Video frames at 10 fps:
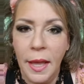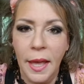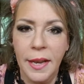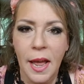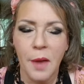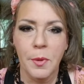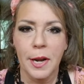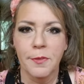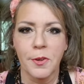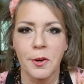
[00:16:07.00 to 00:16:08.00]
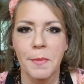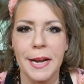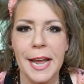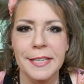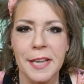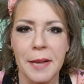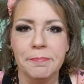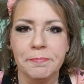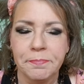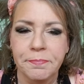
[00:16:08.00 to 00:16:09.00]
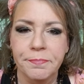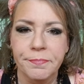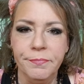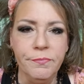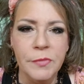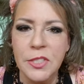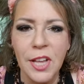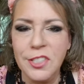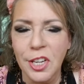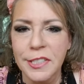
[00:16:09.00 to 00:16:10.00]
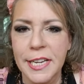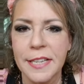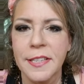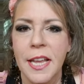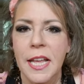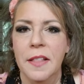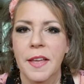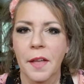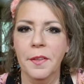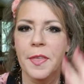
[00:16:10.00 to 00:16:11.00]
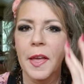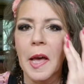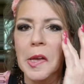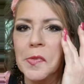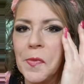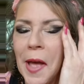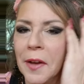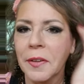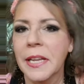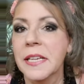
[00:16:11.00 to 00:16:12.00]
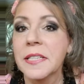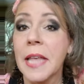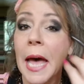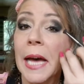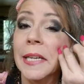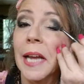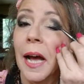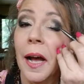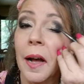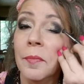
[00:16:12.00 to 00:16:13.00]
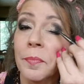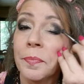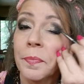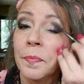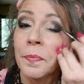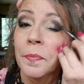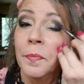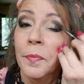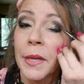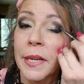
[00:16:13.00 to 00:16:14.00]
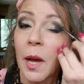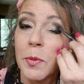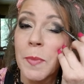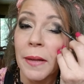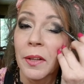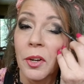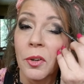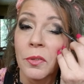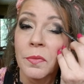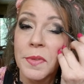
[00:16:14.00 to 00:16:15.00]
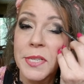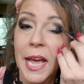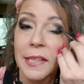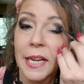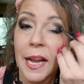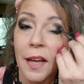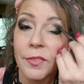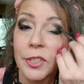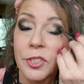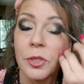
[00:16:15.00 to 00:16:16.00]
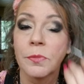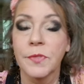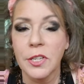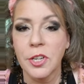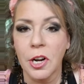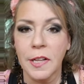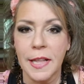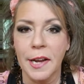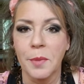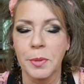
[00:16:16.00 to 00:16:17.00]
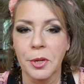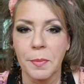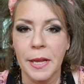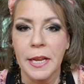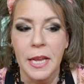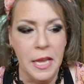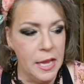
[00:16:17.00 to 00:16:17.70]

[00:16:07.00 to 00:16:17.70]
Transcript: And now I'm ready for my nighttime. So that's all it takes. The other thing I have found is that it helps my little sag that I have here too, if I darken that up a little bit.